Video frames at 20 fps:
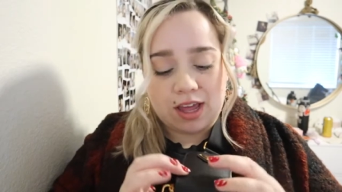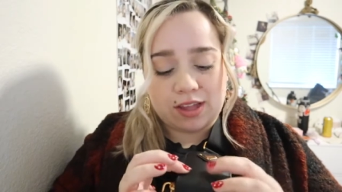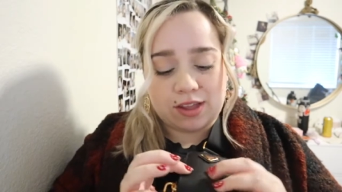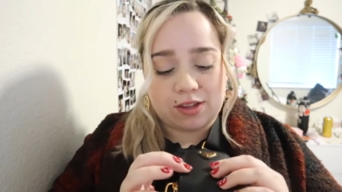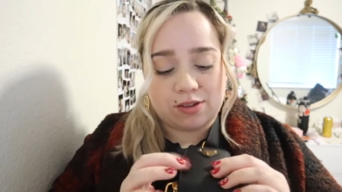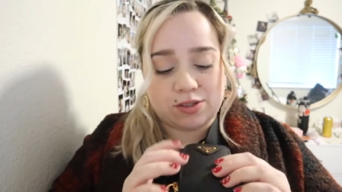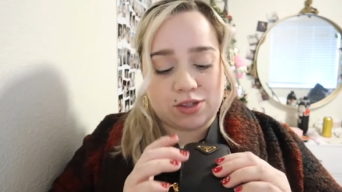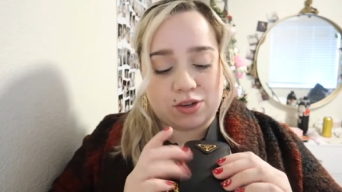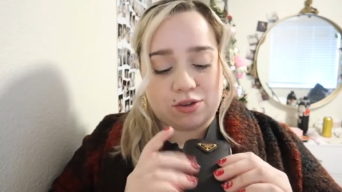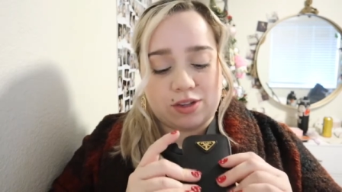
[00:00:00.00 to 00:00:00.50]

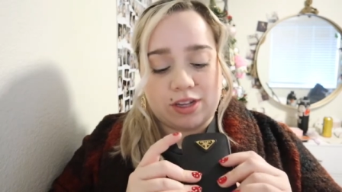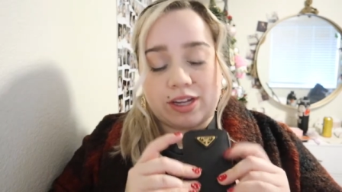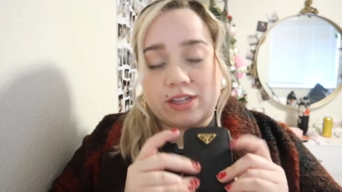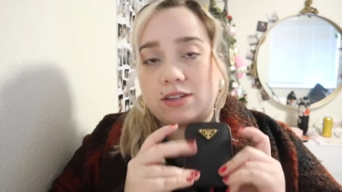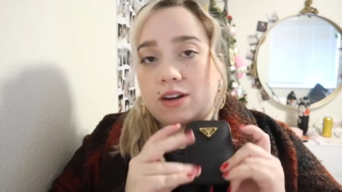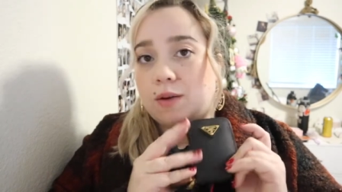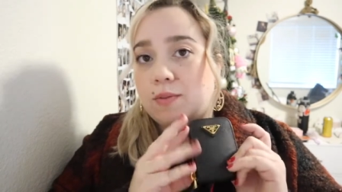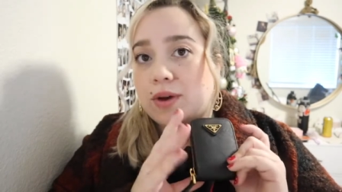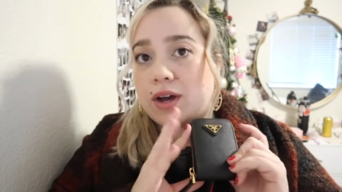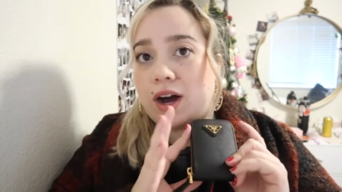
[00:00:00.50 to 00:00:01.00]
Those little like
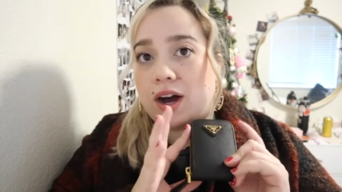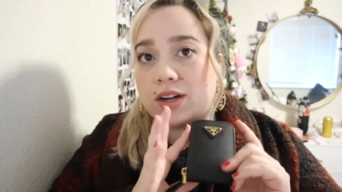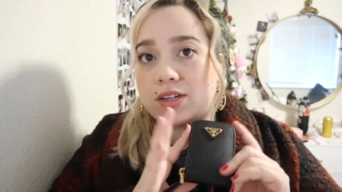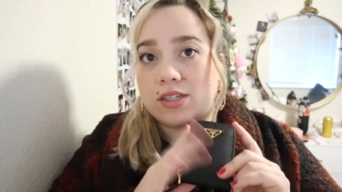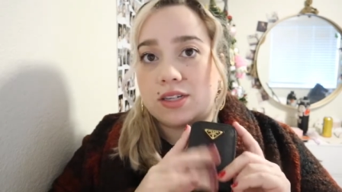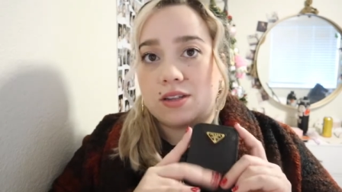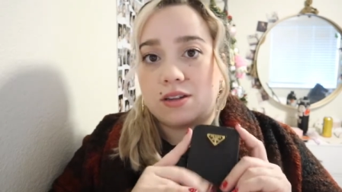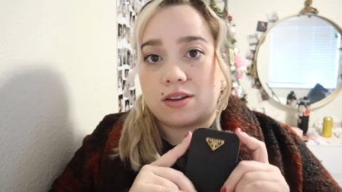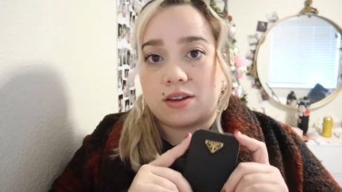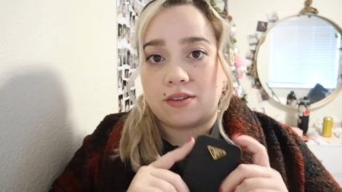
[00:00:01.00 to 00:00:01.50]

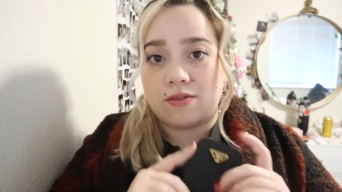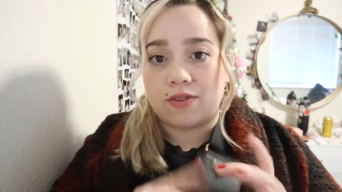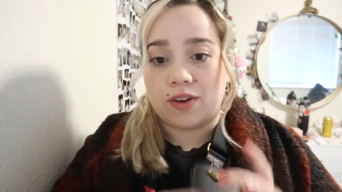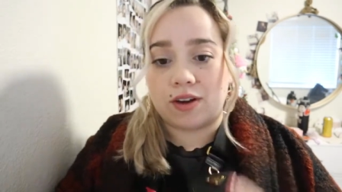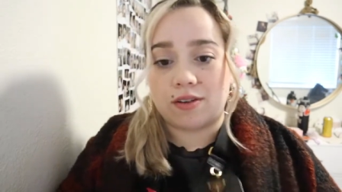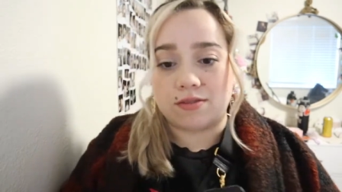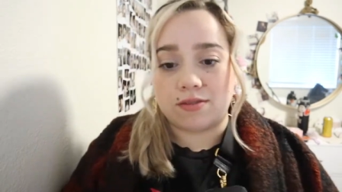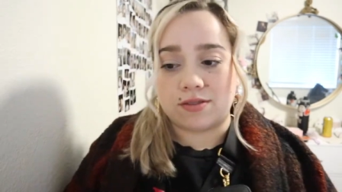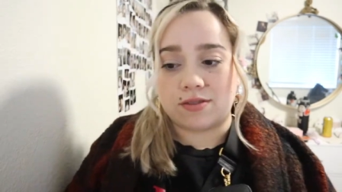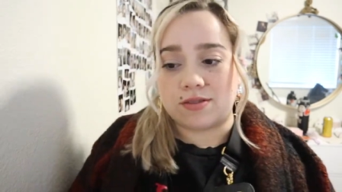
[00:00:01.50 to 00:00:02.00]
Tamagotchi looking
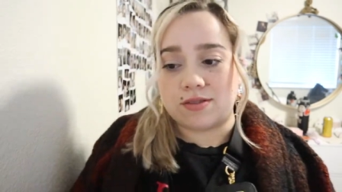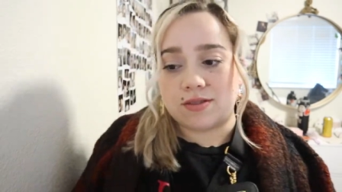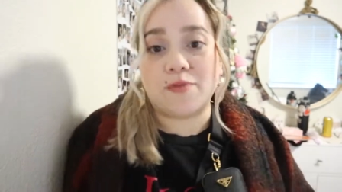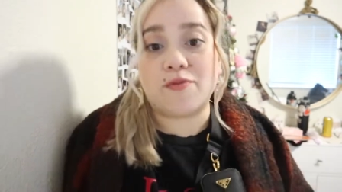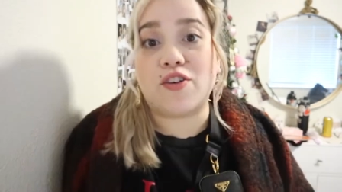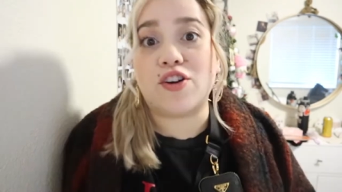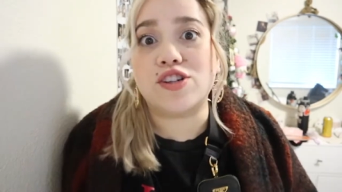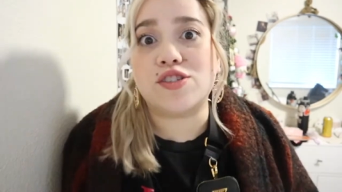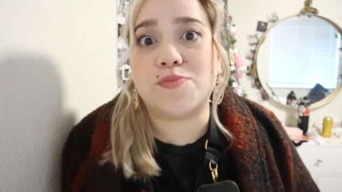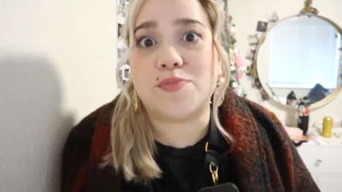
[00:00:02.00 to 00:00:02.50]
phones. The
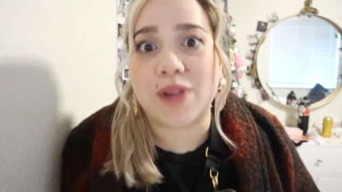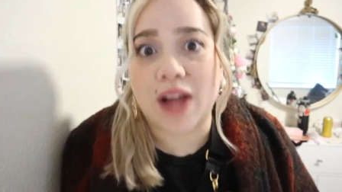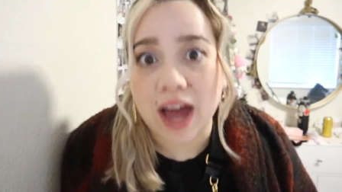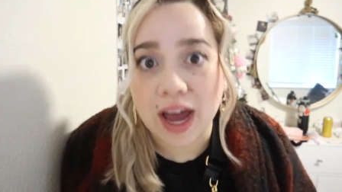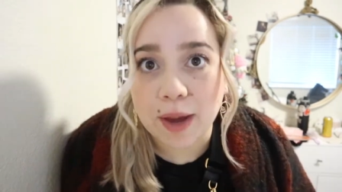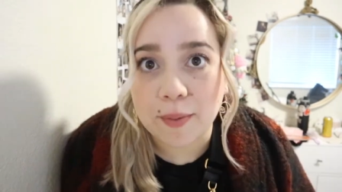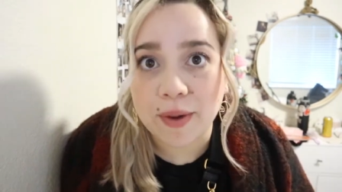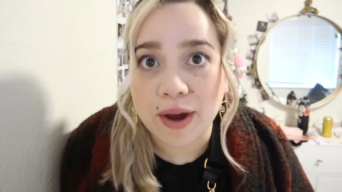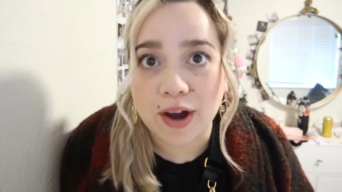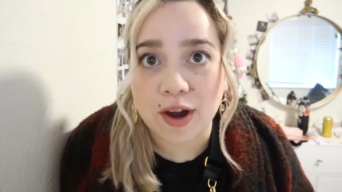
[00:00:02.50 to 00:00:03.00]
first
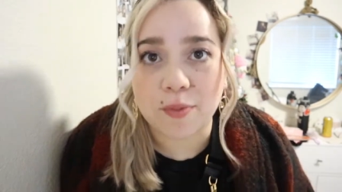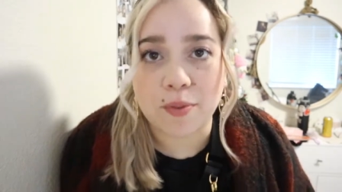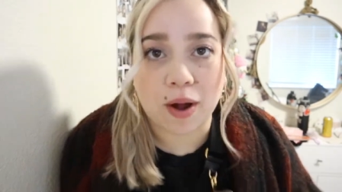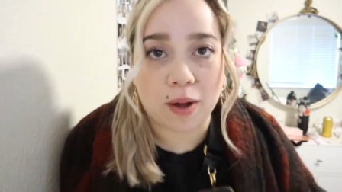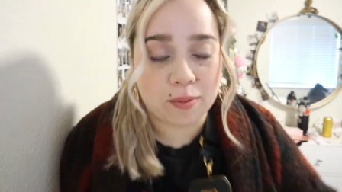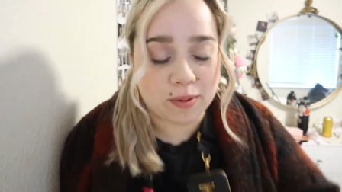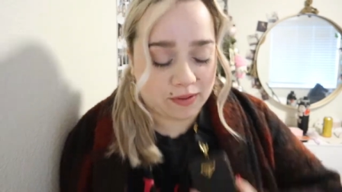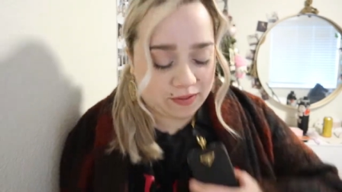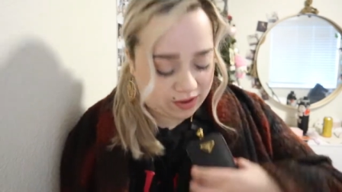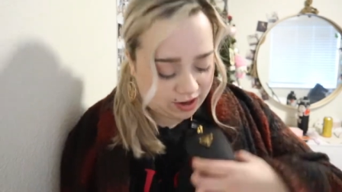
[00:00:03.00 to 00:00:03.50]
Blackberry
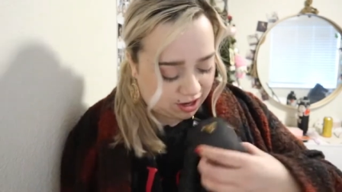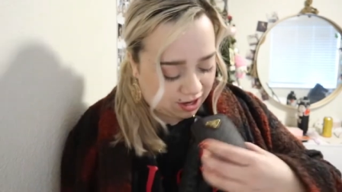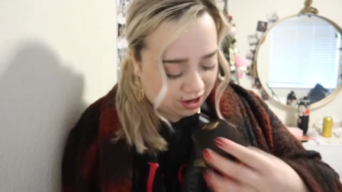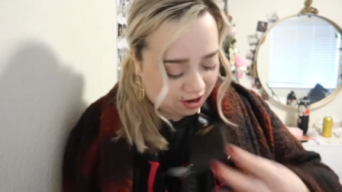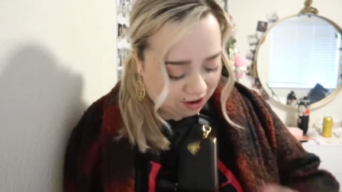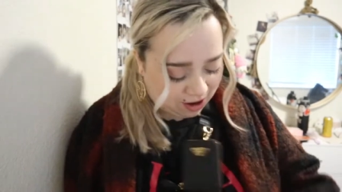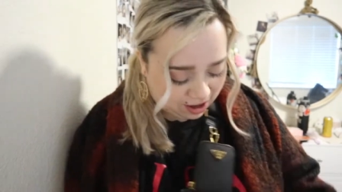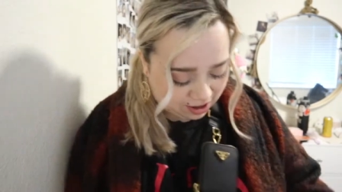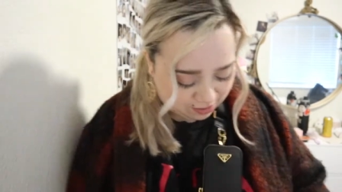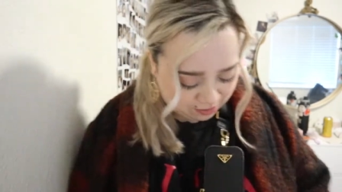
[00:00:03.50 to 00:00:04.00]
probably fit in
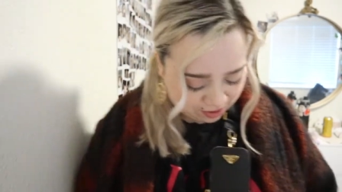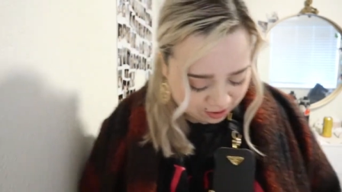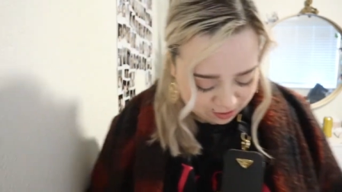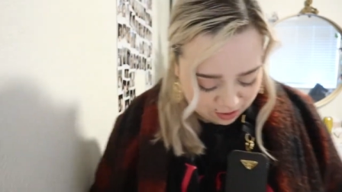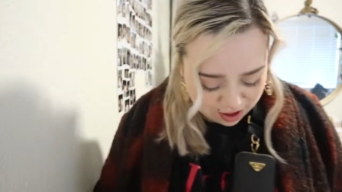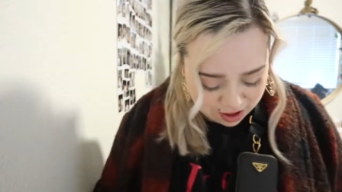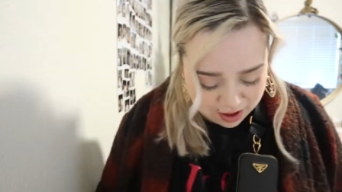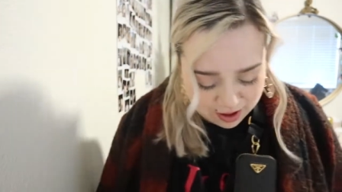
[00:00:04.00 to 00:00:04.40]
here. I don't know.